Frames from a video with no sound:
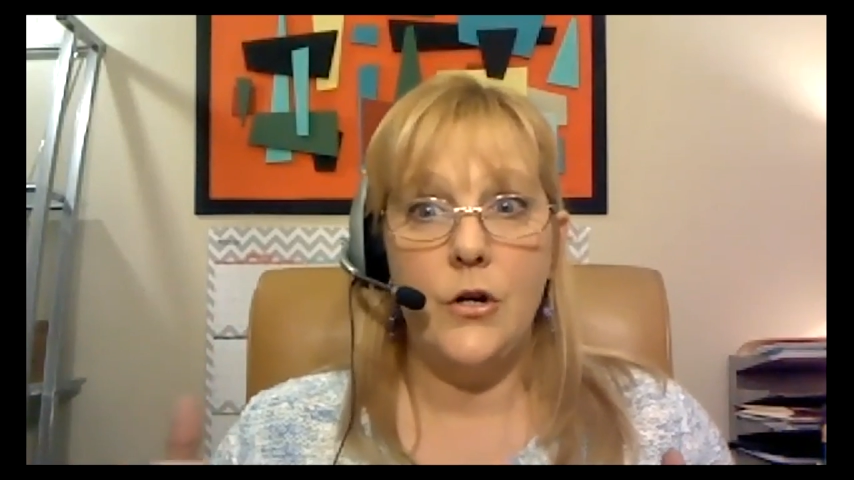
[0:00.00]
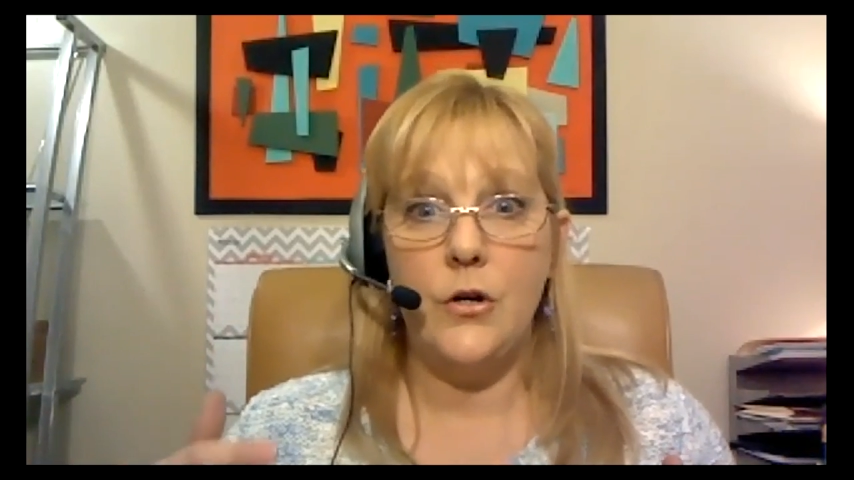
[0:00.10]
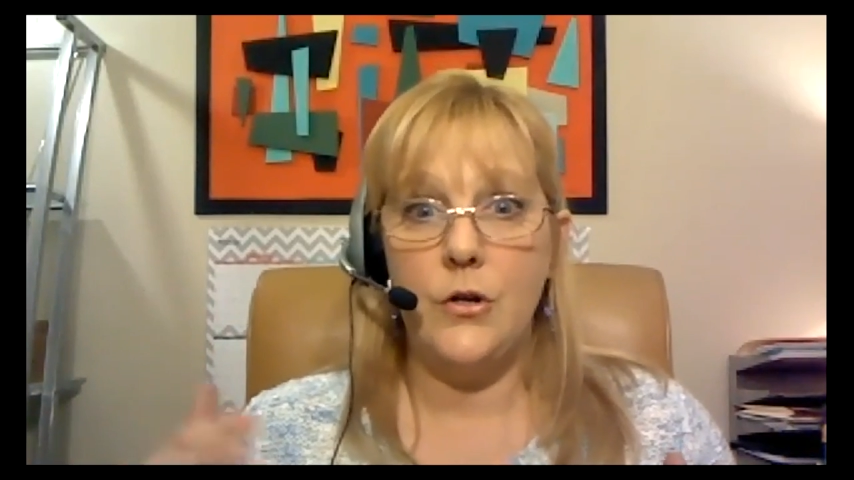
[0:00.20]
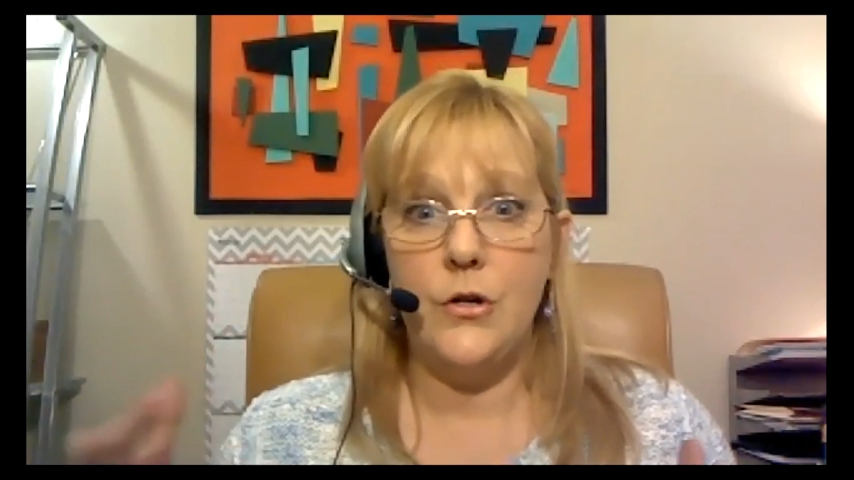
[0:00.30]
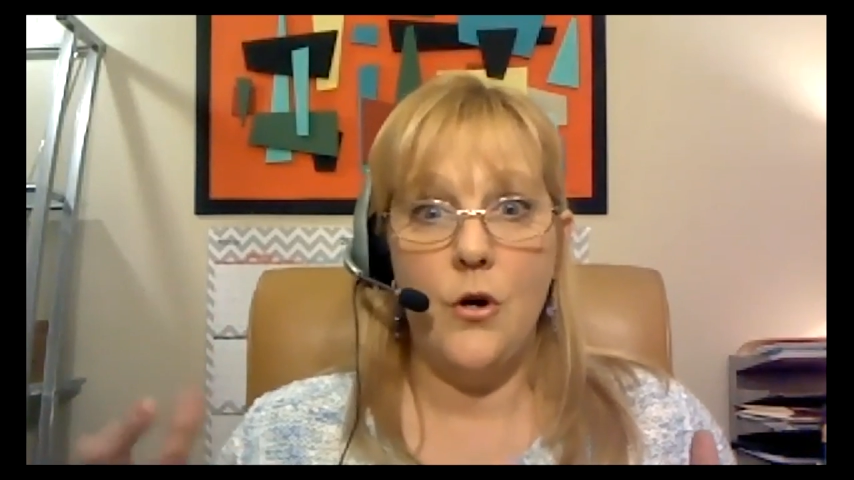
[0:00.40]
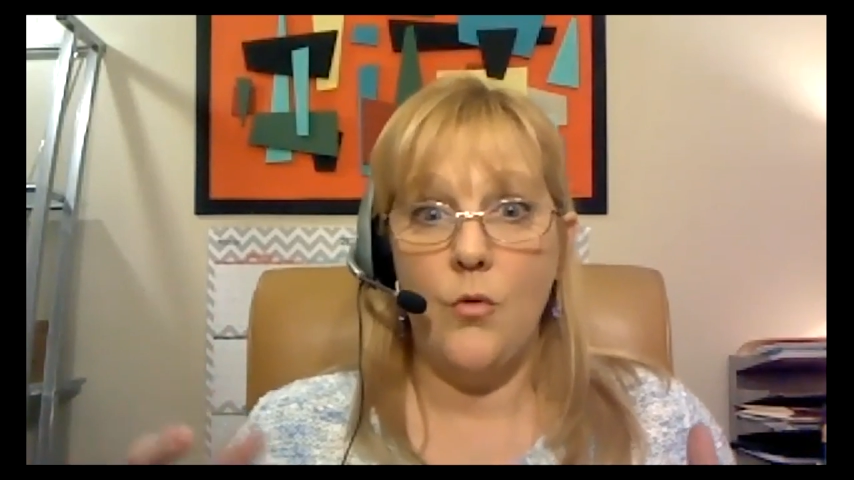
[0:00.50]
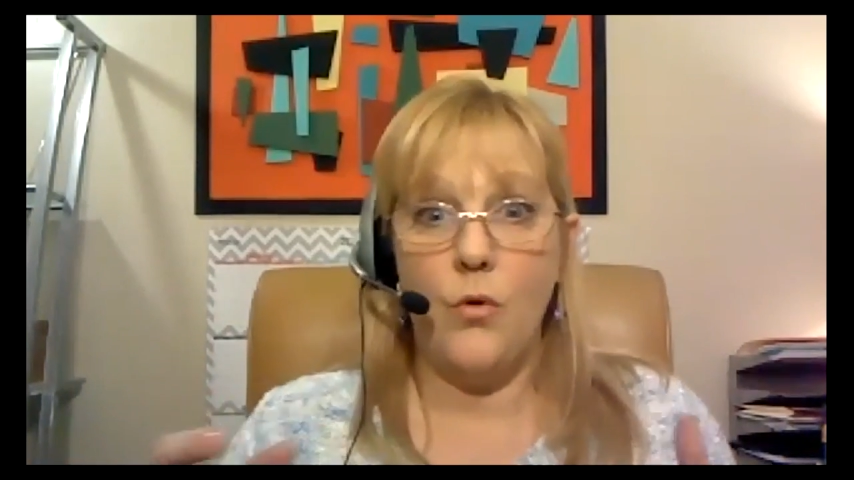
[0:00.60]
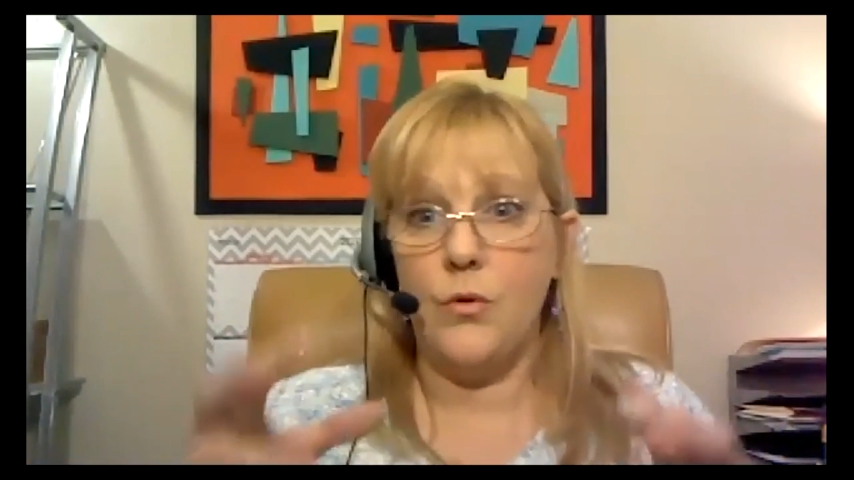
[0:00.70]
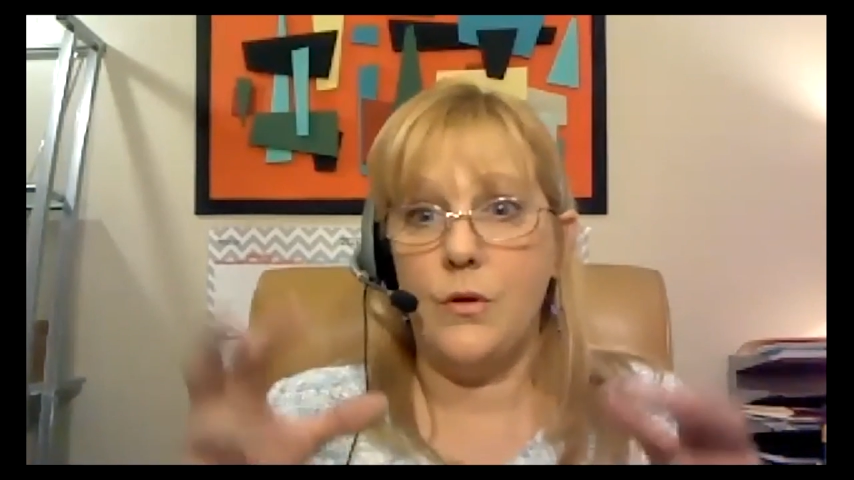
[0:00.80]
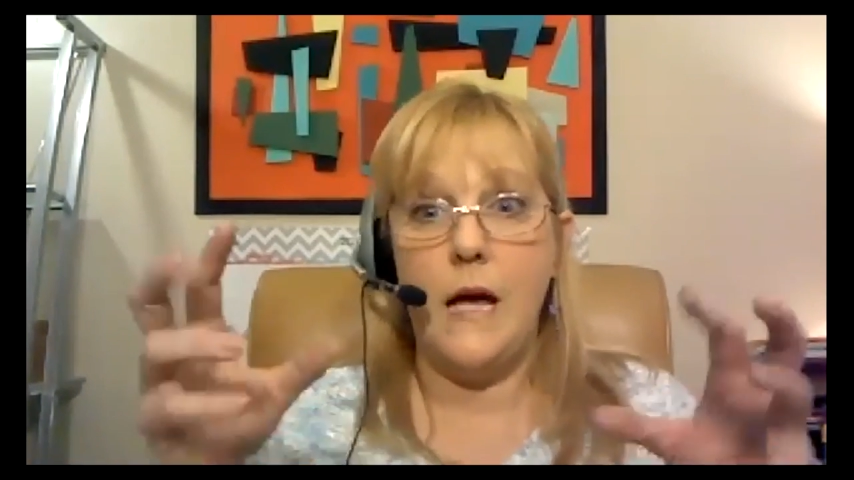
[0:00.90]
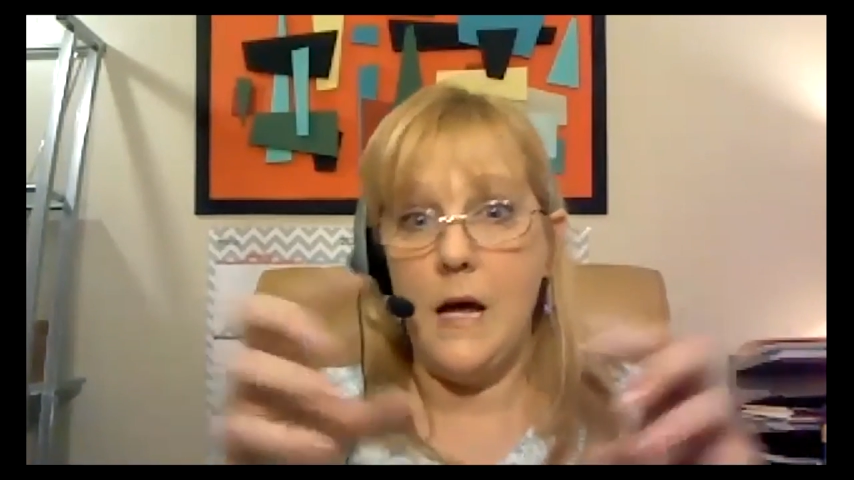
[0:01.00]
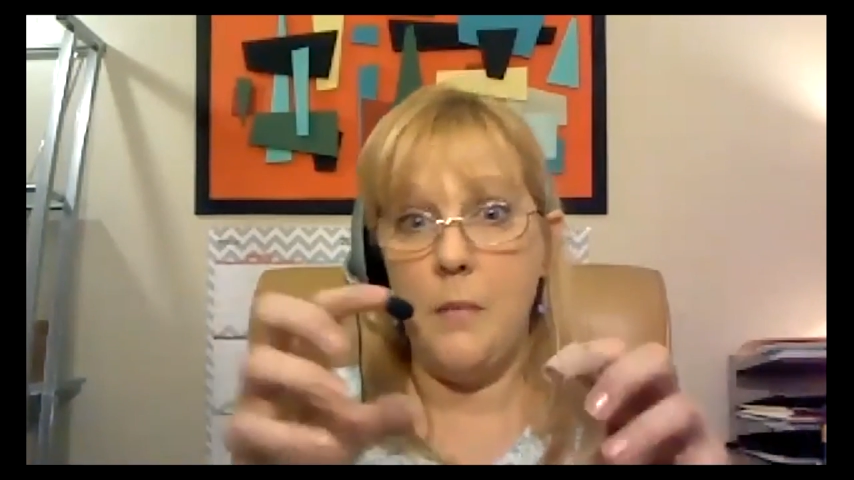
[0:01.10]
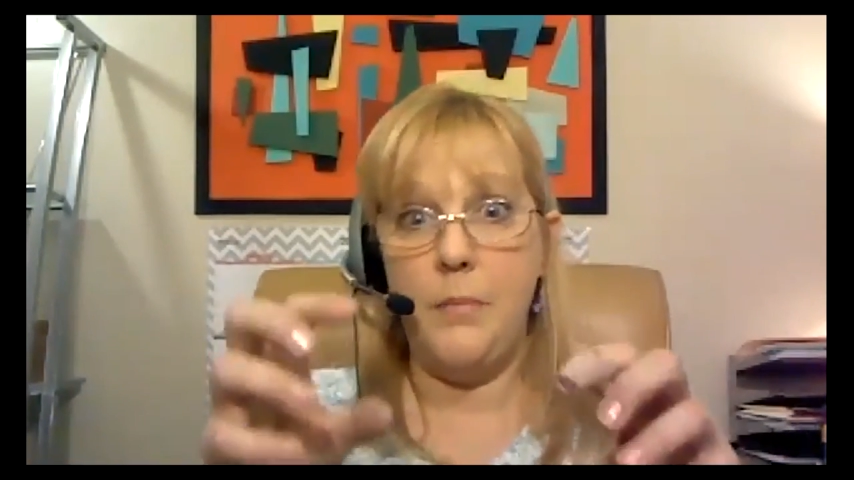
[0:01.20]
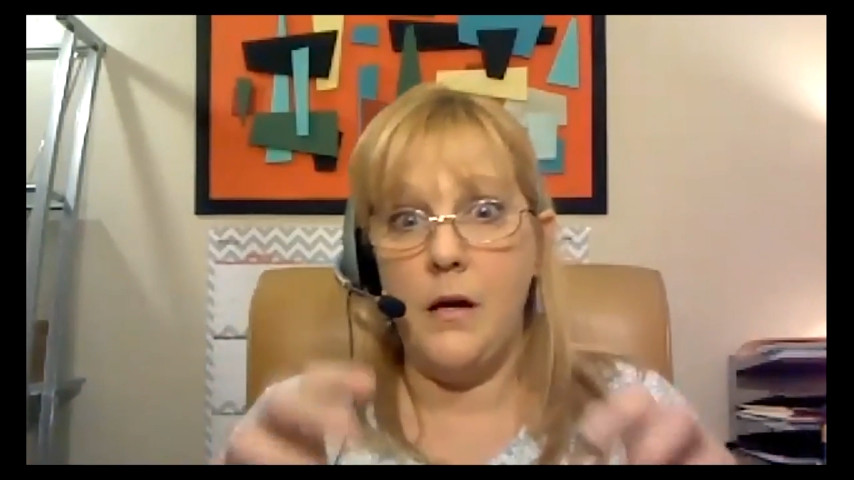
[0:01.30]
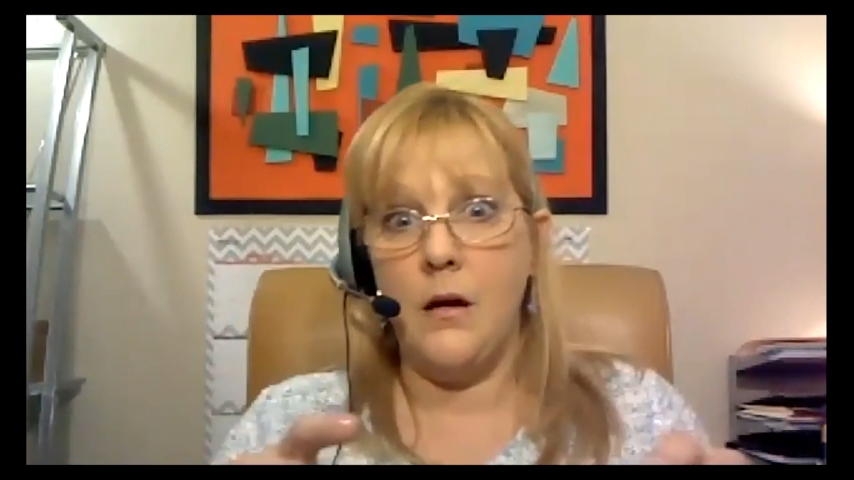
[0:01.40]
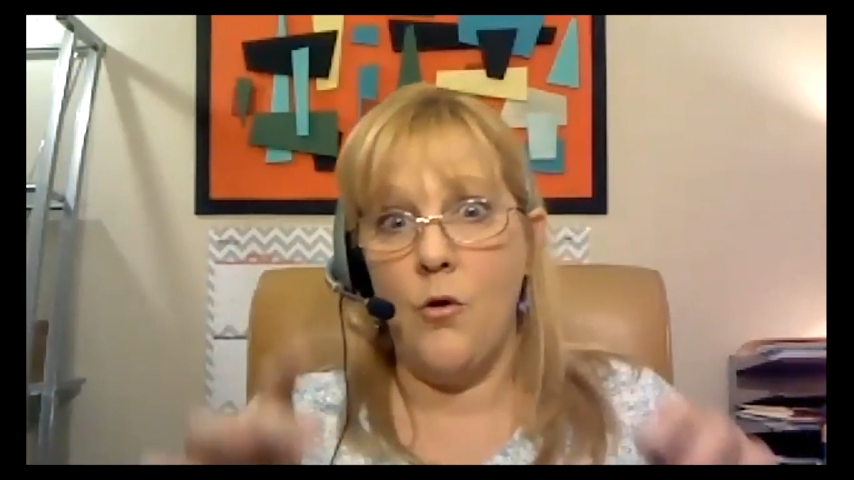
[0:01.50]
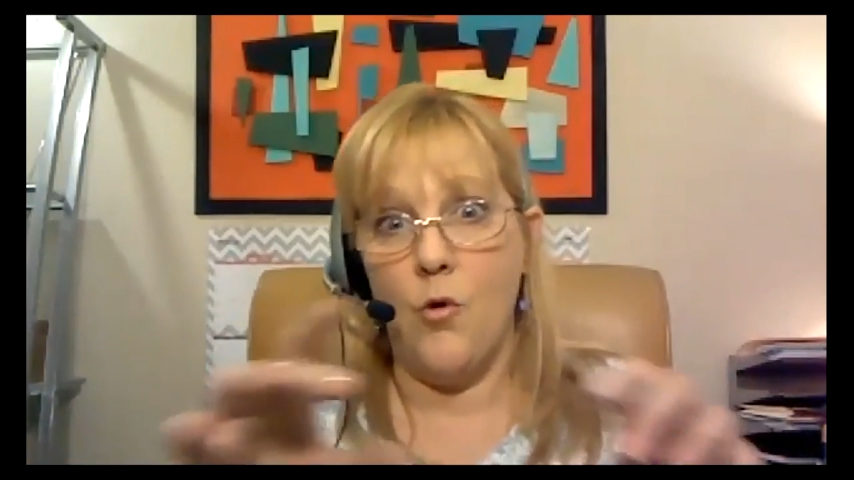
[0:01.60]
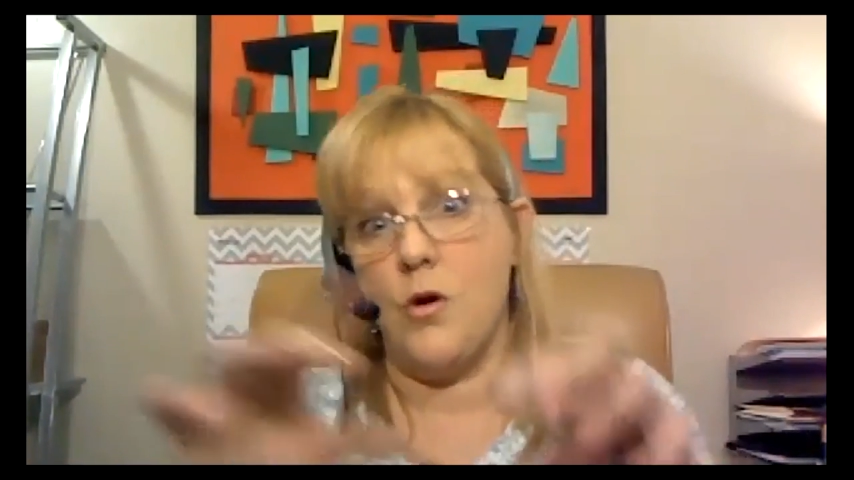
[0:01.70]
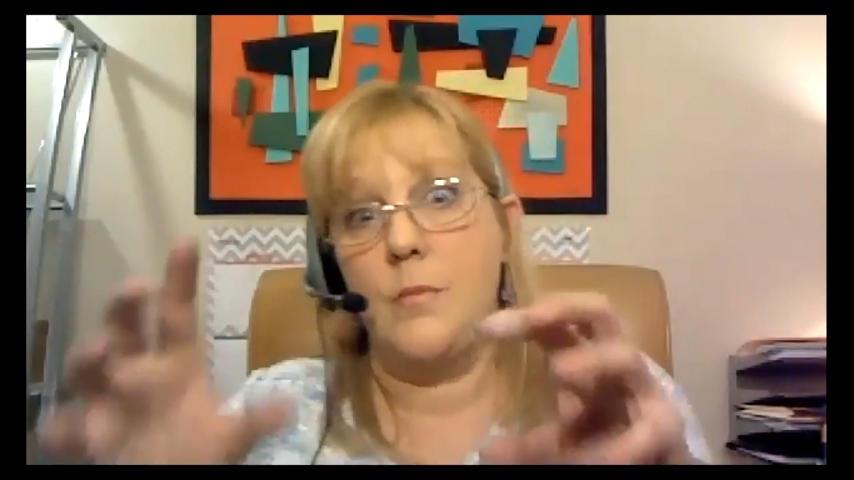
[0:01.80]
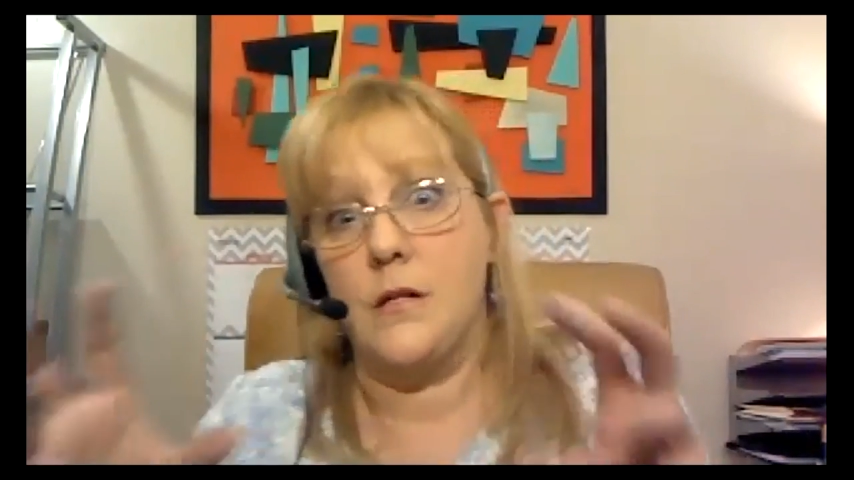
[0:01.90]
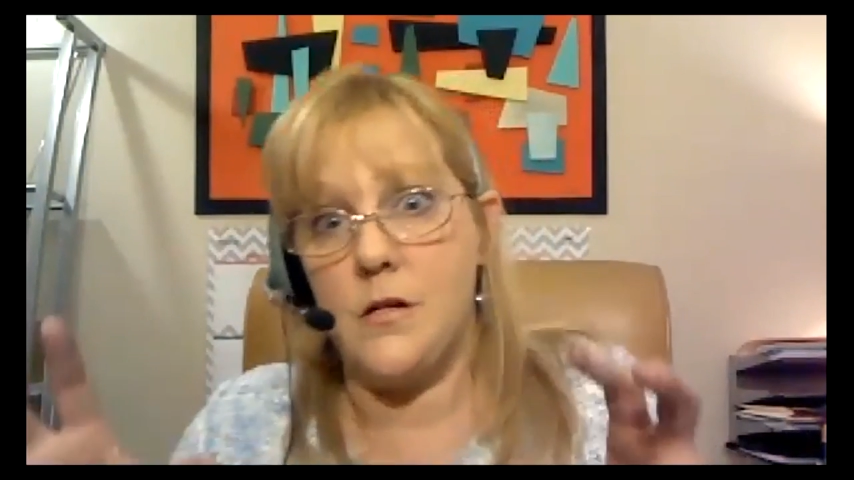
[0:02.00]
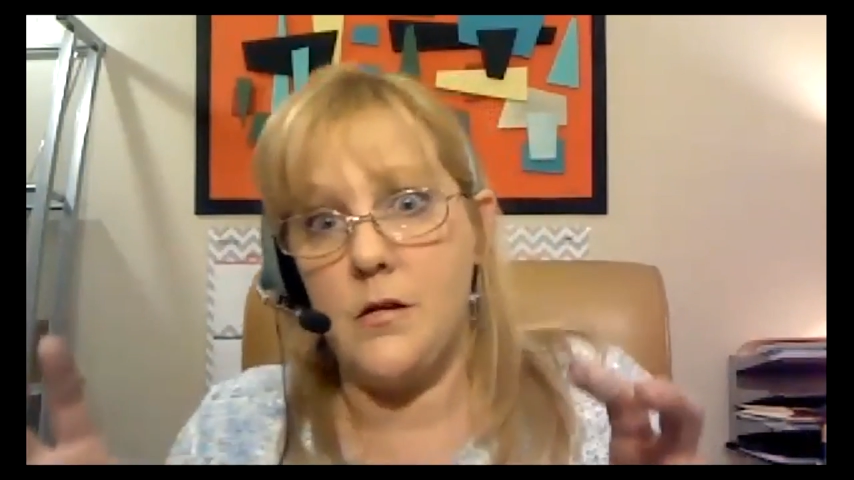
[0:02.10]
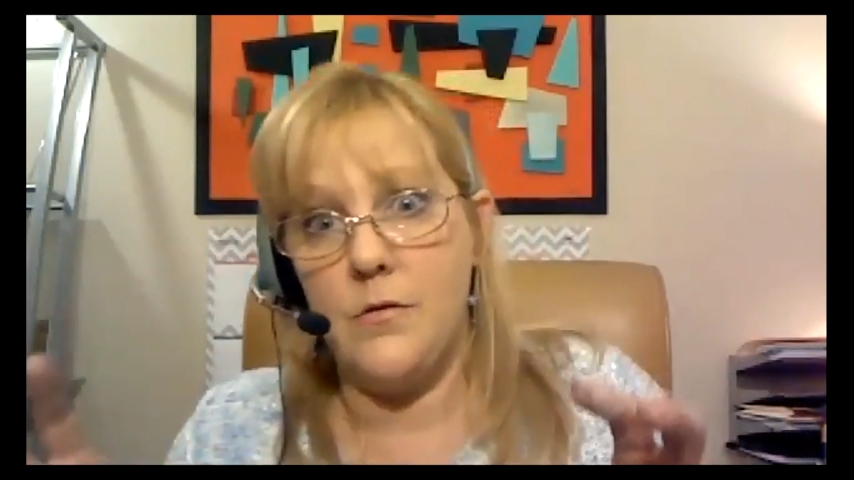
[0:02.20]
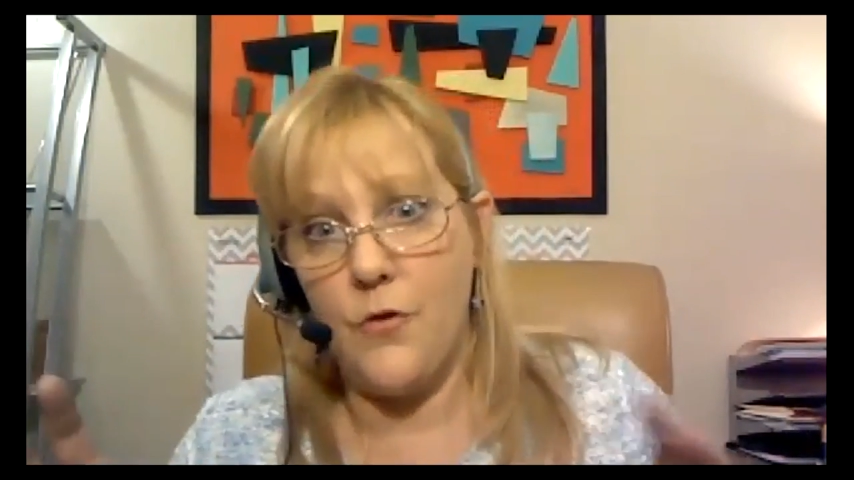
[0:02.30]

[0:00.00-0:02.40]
you know, camping ornament,